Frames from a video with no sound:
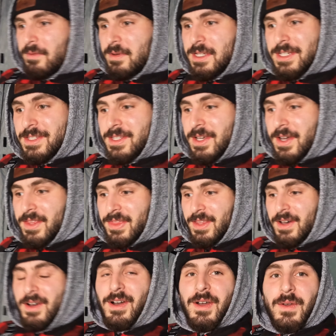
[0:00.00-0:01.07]
We just got the
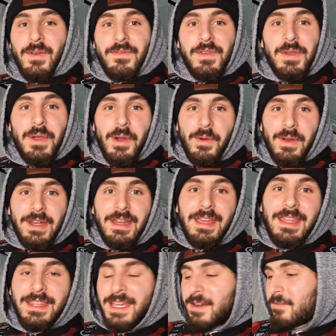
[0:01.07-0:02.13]
Aqua-Vu going
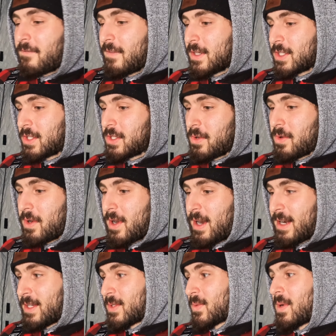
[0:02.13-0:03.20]
and then a fish
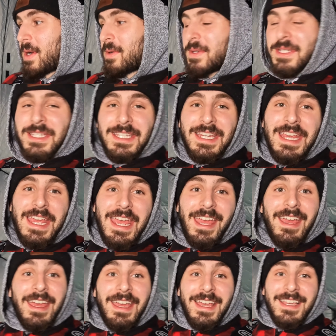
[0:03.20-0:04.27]
sonar as well, which
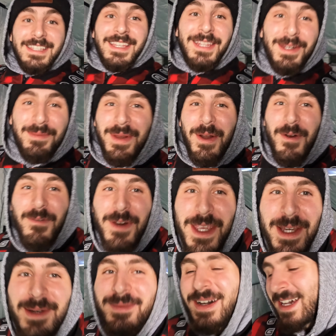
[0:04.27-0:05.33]
it's a little bit
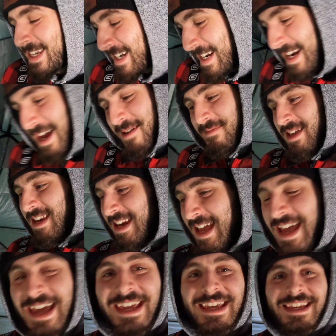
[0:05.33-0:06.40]
overkill, but I mean,
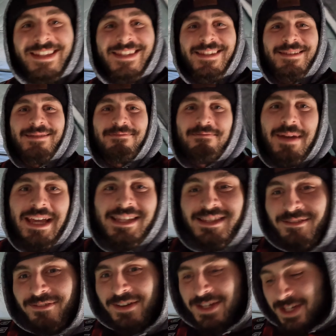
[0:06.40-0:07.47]
hey, it makes
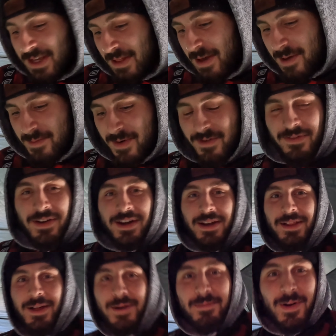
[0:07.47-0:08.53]
the fishing a lot more fun and a
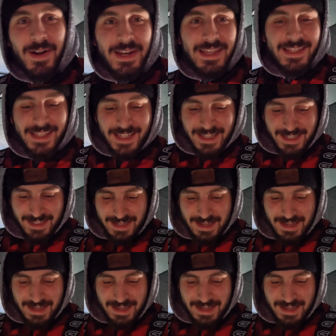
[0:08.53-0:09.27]
lot more easy.